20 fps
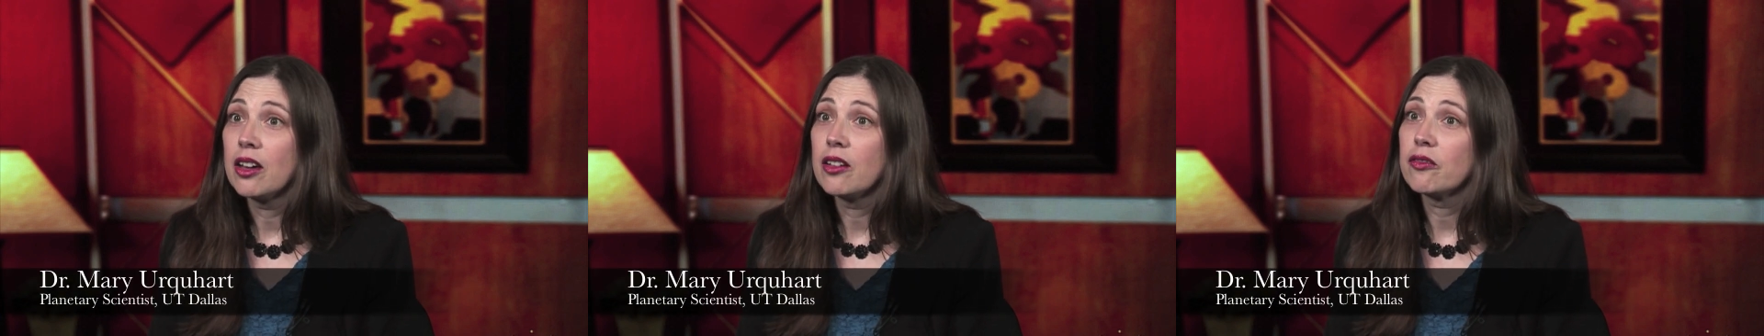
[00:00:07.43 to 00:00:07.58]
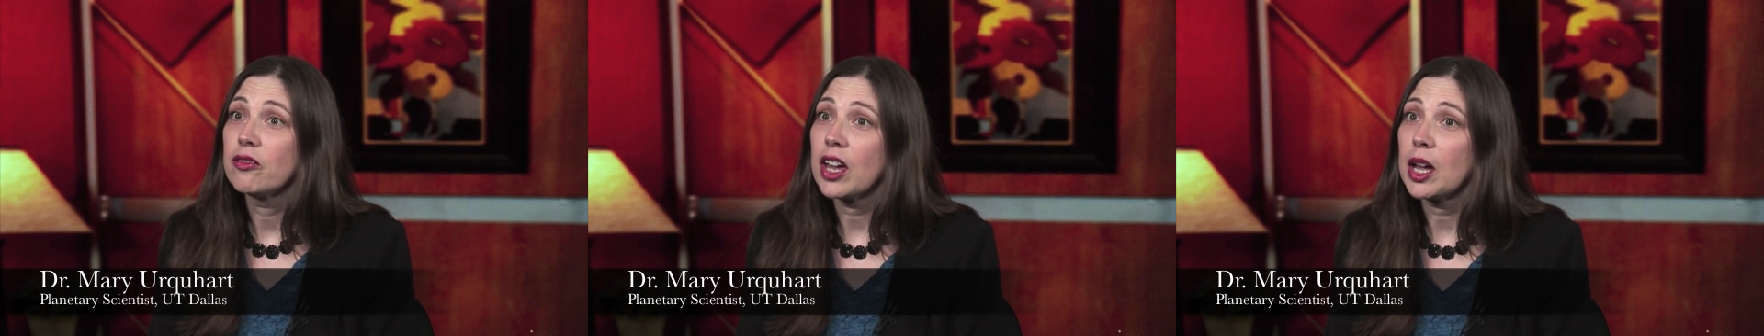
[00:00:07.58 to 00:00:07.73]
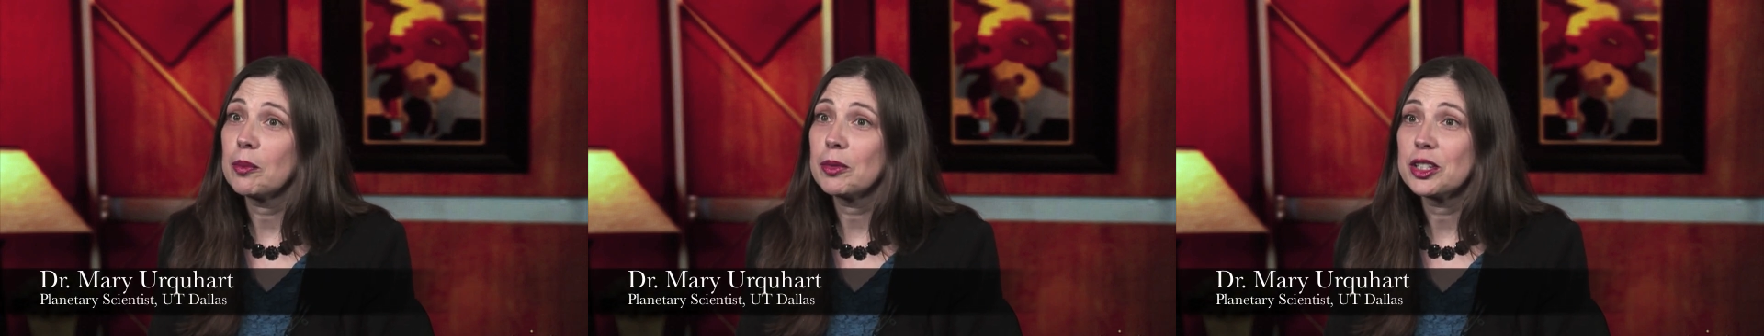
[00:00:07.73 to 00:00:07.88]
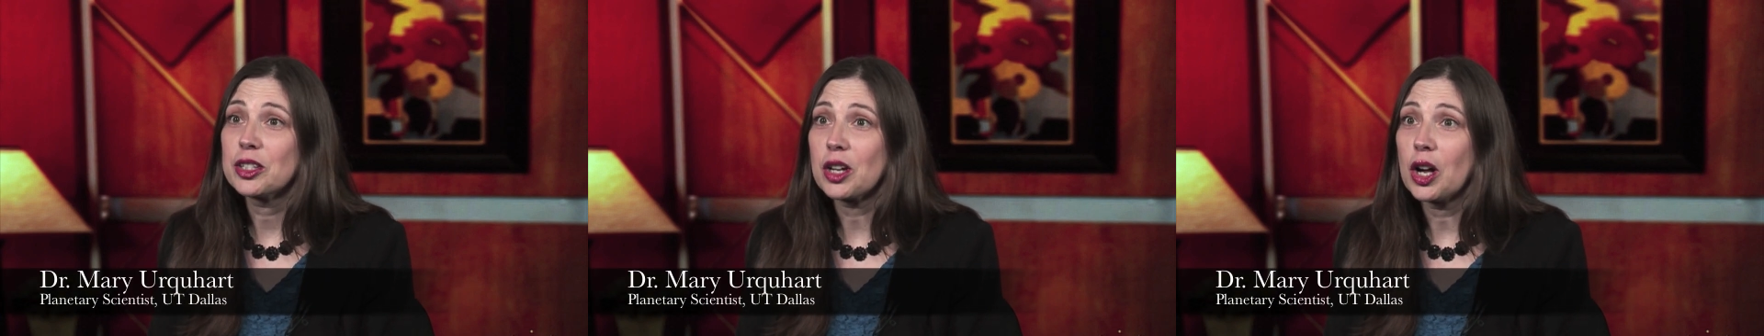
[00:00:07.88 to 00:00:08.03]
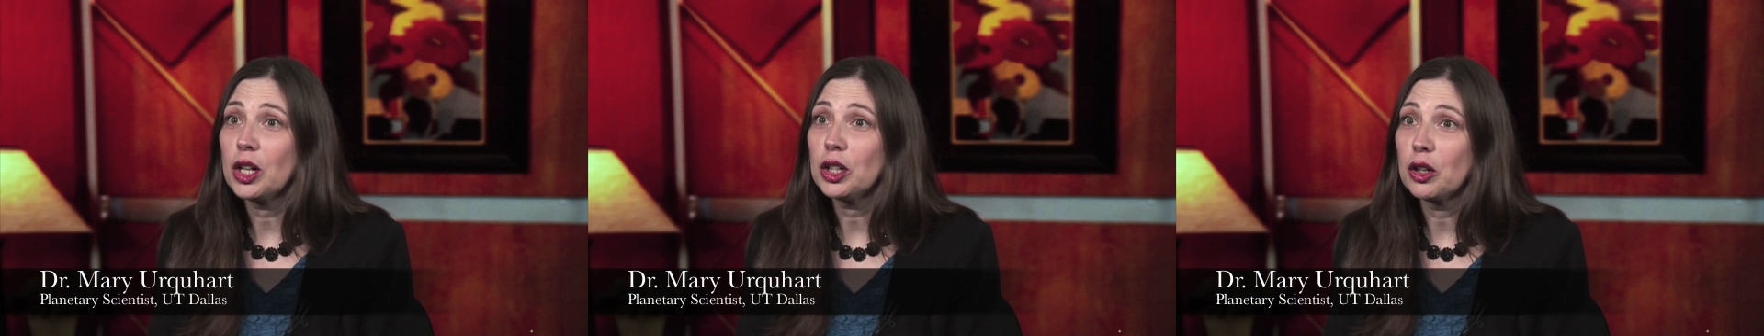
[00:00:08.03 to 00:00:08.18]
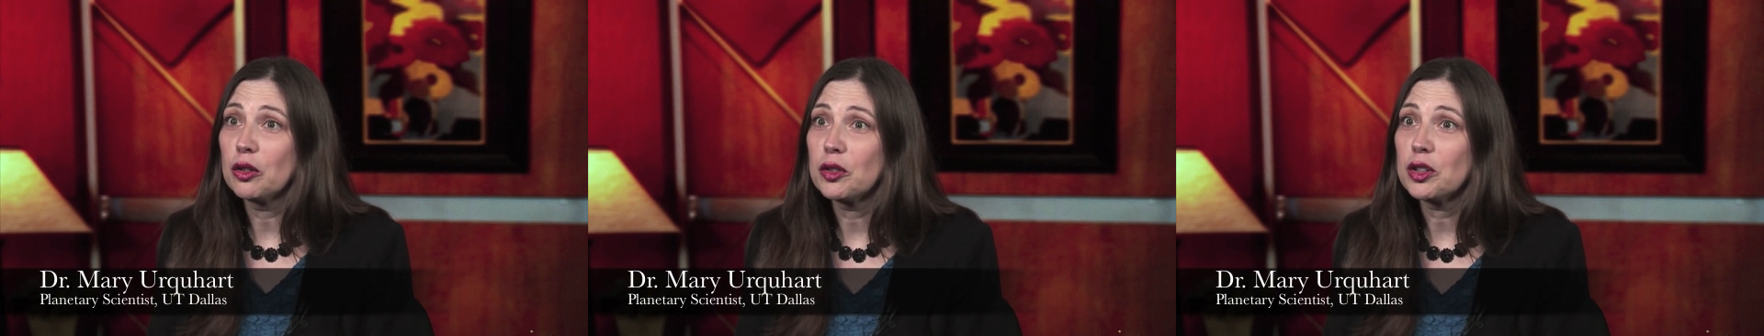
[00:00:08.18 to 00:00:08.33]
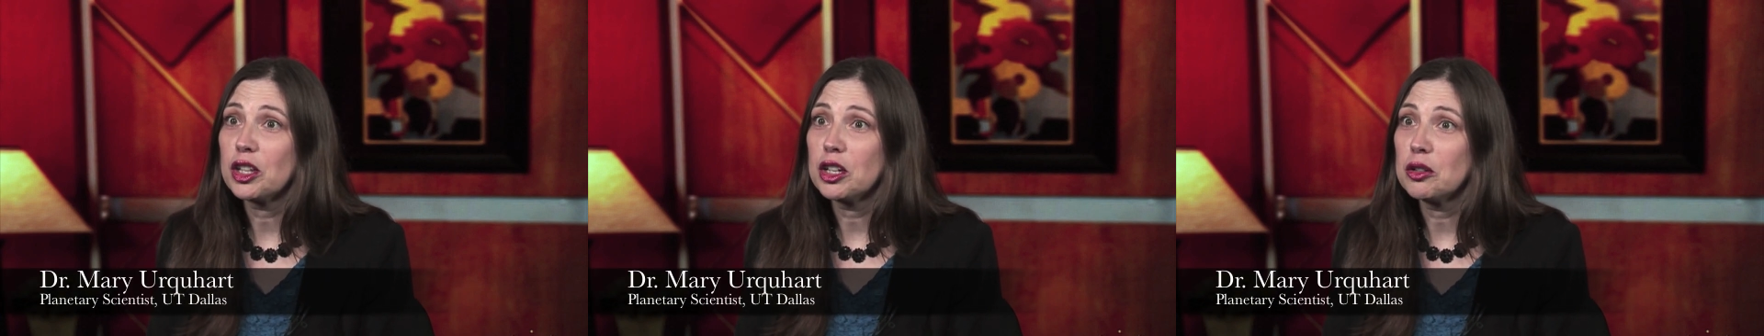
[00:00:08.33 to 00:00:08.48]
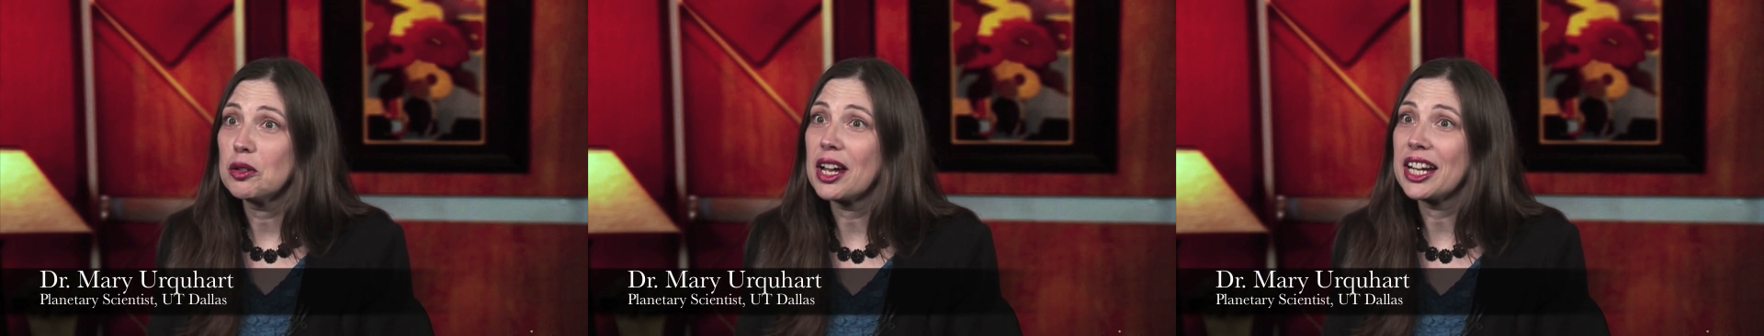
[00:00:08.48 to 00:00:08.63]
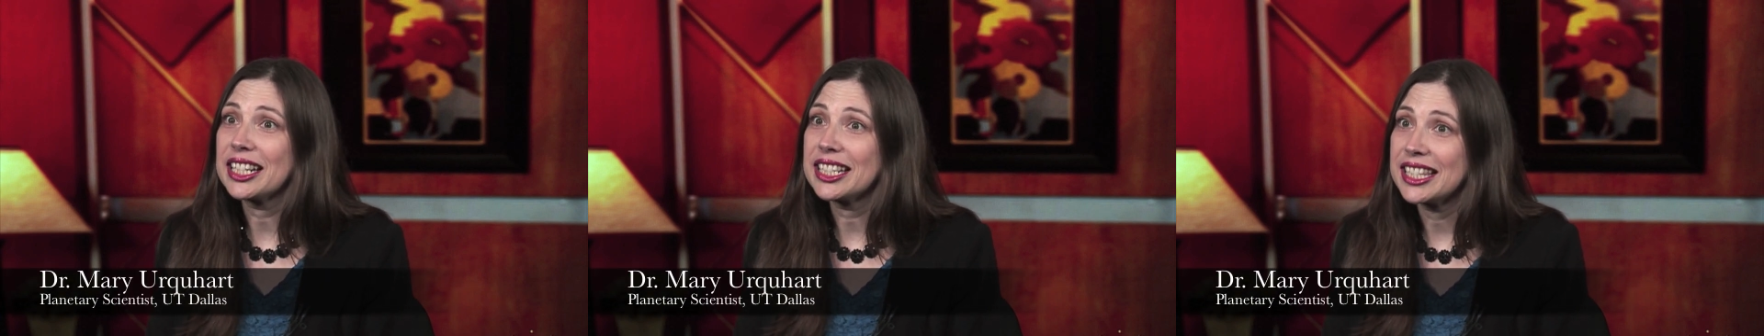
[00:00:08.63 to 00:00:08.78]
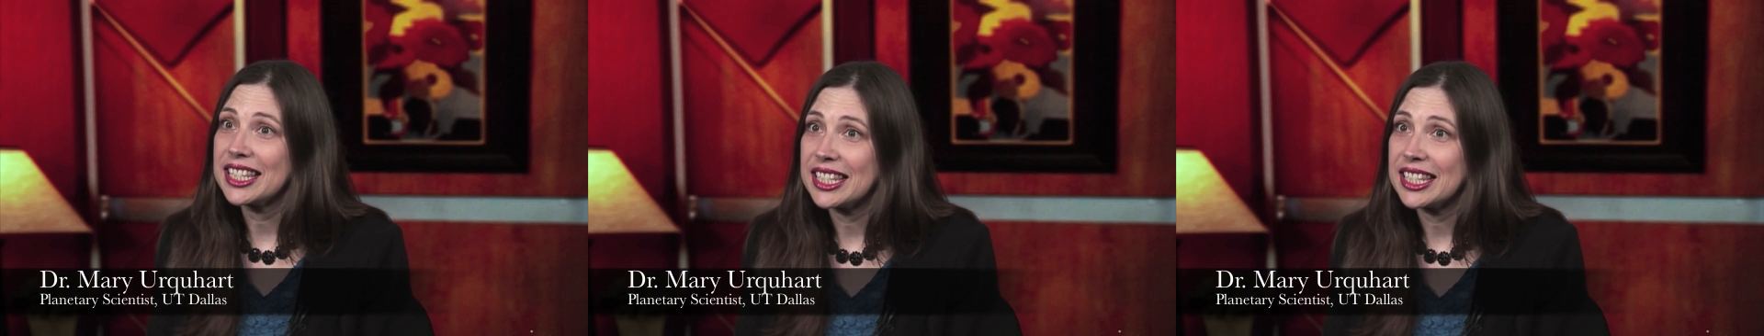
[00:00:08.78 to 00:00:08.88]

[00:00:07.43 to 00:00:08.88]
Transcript: families all over the United